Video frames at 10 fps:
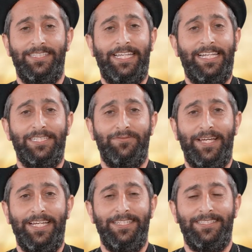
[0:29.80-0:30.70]
Seeking His
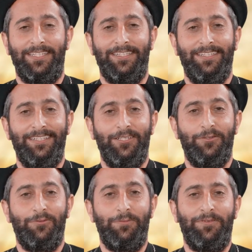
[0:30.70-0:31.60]
Face, and
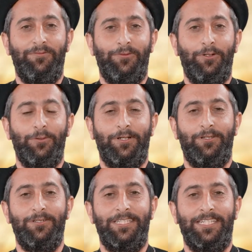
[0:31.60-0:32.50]
we've been following
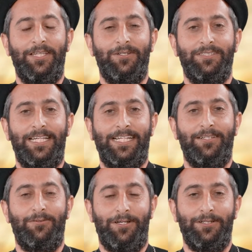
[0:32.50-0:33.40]
along together,
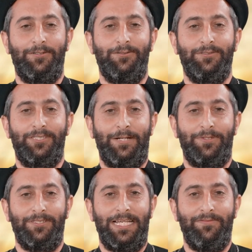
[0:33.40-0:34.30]
2 Chronicles
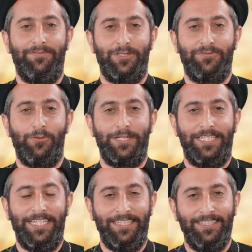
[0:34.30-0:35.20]
chapter 7, verse
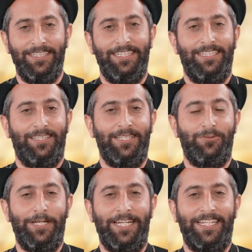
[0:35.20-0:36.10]
14.
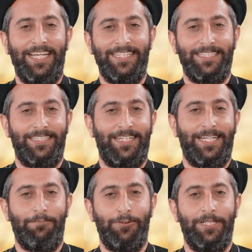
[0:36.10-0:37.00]
Let's read it again just to
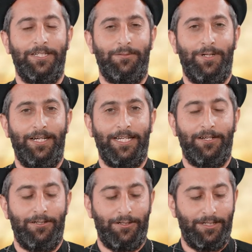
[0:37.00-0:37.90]
kind of put it in our mind
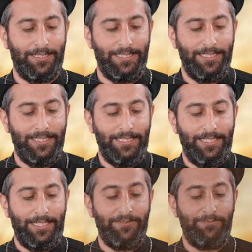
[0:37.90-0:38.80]
and our heart.
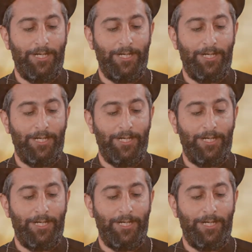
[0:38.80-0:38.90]
If